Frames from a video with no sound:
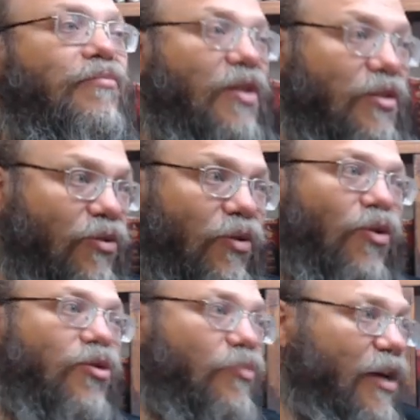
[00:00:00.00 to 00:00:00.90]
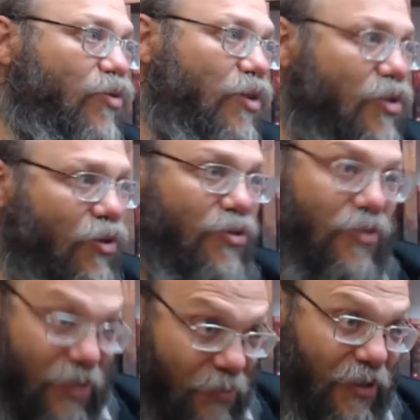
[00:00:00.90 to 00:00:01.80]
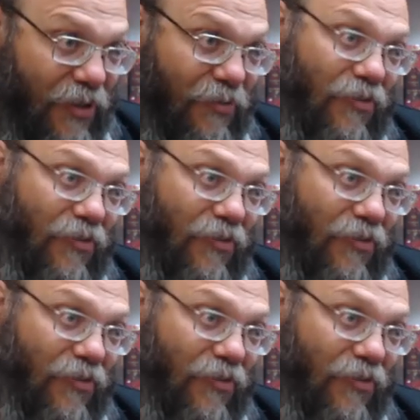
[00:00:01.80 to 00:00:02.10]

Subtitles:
The soul goes back to its source, simply.